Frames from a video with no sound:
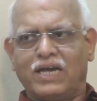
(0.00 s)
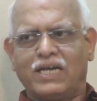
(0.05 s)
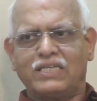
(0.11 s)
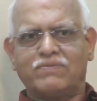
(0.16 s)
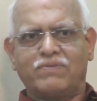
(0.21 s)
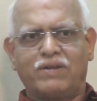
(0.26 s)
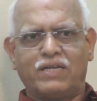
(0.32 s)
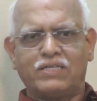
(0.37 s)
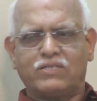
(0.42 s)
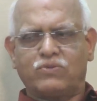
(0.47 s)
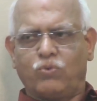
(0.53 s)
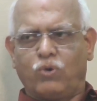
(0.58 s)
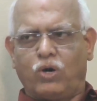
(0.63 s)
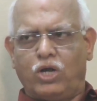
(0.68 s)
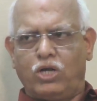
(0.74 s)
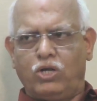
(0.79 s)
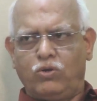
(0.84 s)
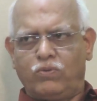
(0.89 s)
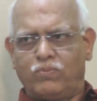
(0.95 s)
as well as
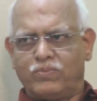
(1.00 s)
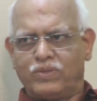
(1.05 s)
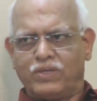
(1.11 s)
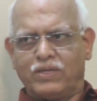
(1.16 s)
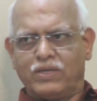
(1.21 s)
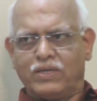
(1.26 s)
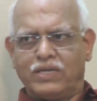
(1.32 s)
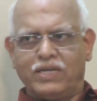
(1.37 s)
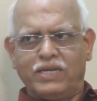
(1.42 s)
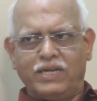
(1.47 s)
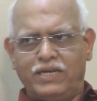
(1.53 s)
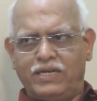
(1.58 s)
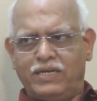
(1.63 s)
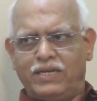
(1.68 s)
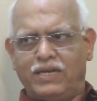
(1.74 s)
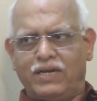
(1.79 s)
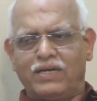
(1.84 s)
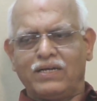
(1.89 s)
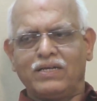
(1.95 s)
volume in
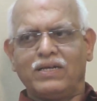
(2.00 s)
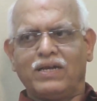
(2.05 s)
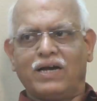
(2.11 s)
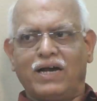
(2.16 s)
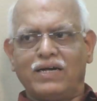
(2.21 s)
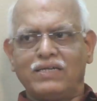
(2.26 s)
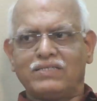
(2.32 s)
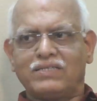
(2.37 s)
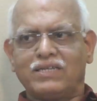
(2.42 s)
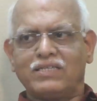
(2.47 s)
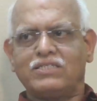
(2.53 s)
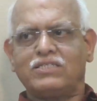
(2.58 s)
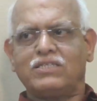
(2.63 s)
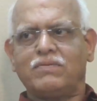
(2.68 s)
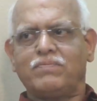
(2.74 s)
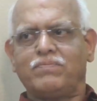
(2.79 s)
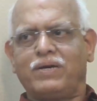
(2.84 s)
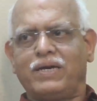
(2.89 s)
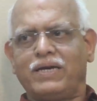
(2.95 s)
India and such
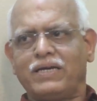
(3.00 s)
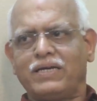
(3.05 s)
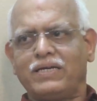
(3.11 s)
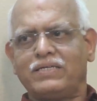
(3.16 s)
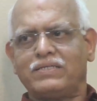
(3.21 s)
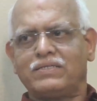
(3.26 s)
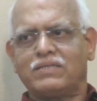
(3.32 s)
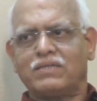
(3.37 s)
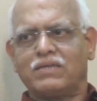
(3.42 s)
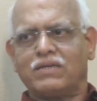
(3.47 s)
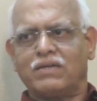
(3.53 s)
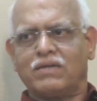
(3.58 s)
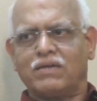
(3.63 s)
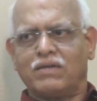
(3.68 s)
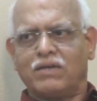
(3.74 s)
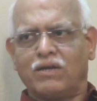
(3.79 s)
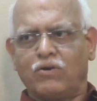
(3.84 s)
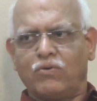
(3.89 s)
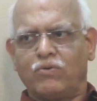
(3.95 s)
a bank is
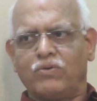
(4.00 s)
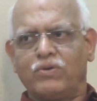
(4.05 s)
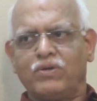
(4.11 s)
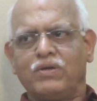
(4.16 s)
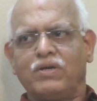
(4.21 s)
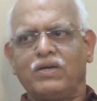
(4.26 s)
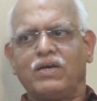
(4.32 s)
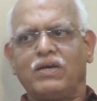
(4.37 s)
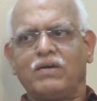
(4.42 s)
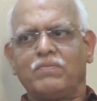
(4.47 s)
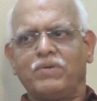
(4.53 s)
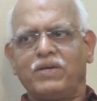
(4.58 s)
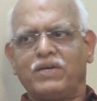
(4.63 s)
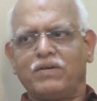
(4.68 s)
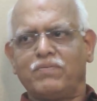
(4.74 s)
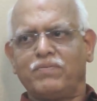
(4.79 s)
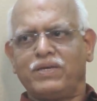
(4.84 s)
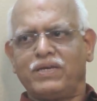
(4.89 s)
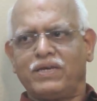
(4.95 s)
uh, now uh,
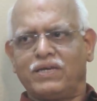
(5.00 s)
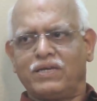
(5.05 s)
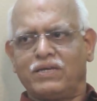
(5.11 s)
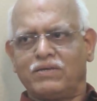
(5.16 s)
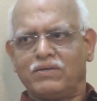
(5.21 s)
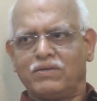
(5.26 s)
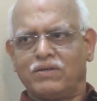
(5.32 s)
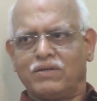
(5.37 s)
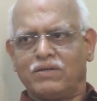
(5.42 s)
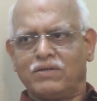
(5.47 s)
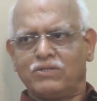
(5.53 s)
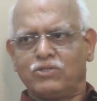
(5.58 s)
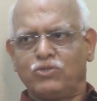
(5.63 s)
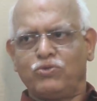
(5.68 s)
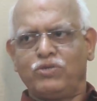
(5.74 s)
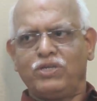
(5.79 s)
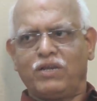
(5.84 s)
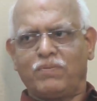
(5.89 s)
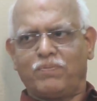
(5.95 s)
becoming a, a,
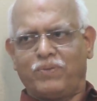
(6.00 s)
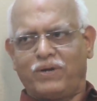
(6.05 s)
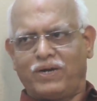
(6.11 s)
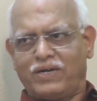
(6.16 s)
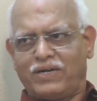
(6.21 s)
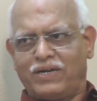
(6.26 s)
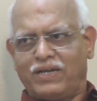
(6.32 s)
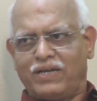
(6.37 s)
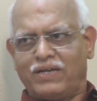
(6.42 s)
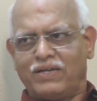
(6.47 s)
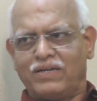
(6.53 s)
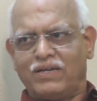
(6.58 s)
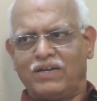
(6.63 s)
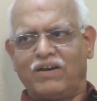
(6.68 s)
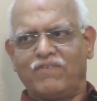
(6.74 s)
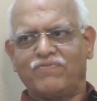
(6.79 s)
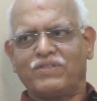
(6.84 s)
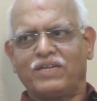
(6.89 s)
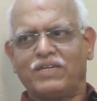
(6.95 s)
junior partner of